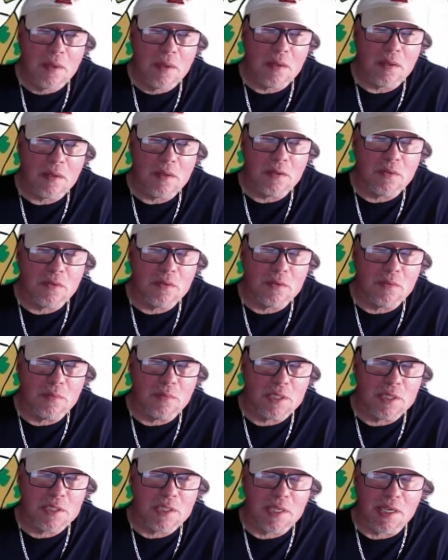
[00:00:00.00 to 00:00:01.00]
You
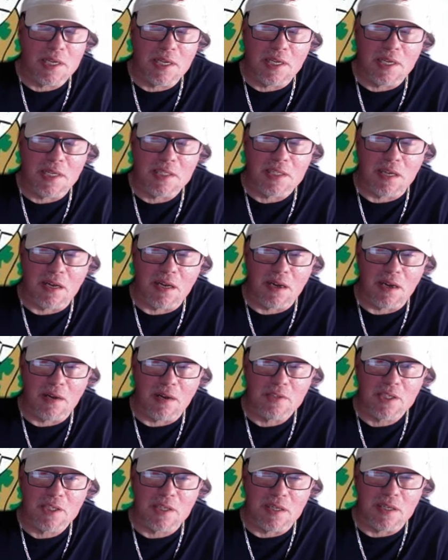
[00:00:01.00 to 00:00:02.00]
mentioned analytics.
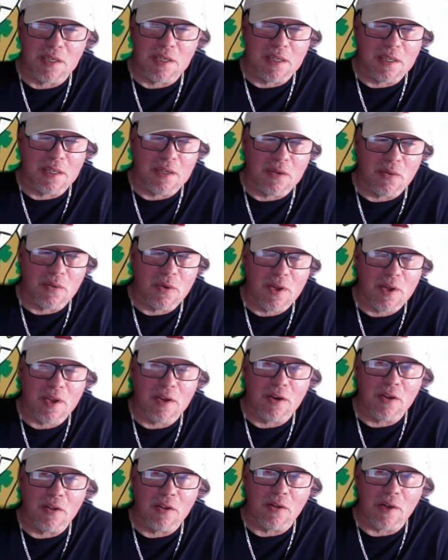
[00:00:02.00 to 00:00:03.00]
Obviously, what
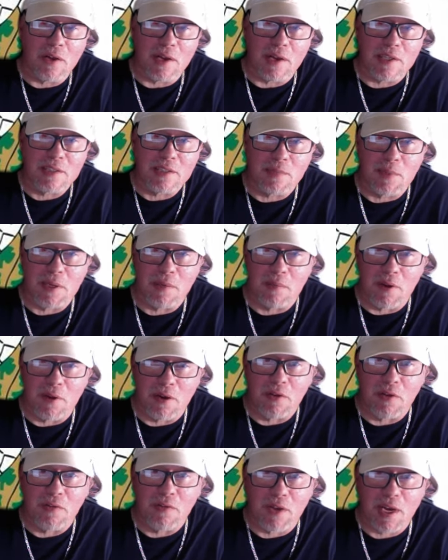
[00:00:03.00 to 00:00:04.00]
has been other
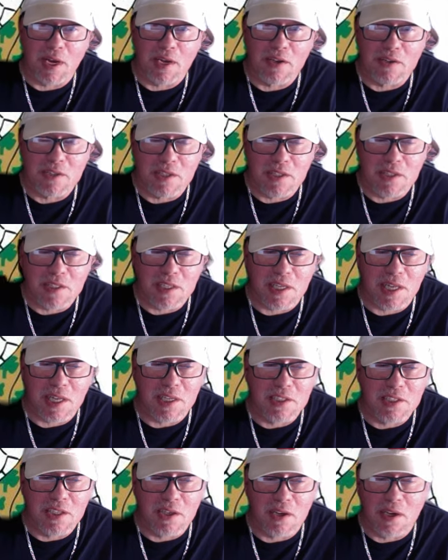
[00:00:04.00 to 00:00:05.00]
factors that's allowed
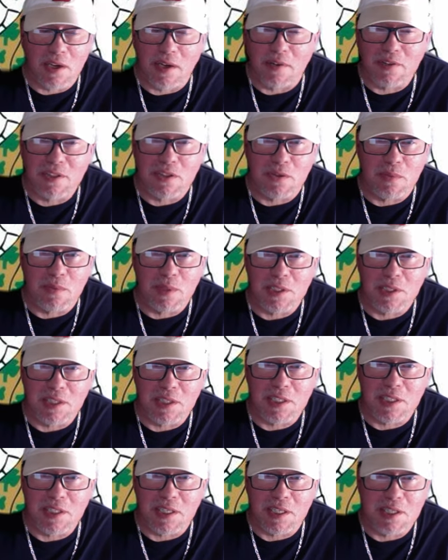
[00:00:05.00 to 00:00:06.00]
y'all to have so much
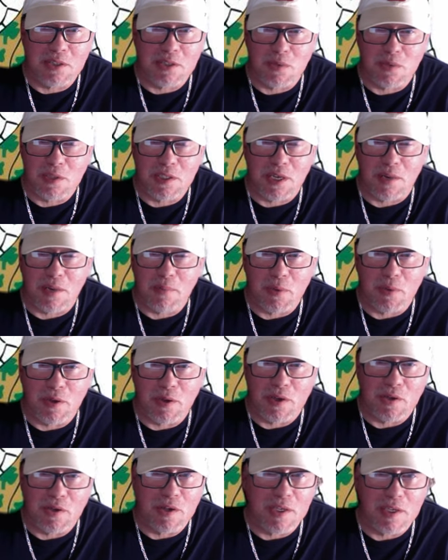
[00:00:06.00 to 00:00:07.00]
success with top
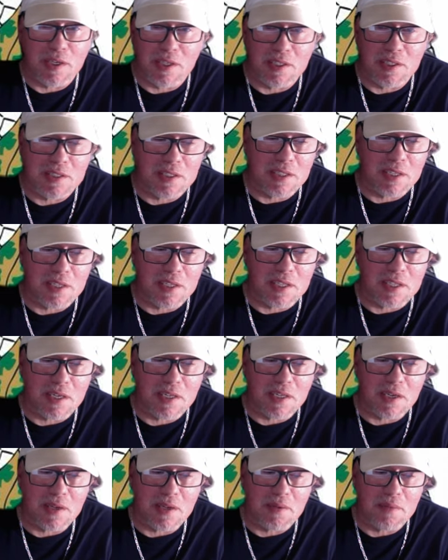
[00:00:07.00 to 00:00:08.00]
100 kids and things like
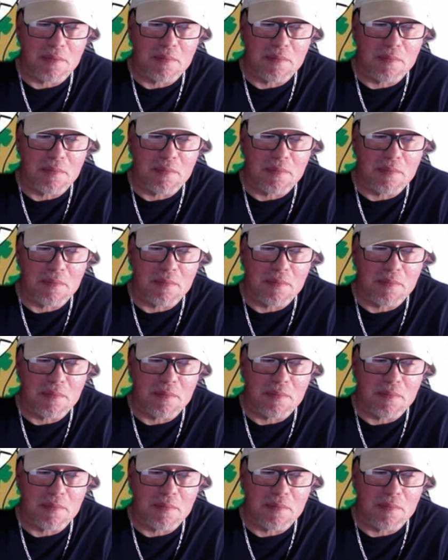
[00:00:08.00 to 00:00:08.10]
that?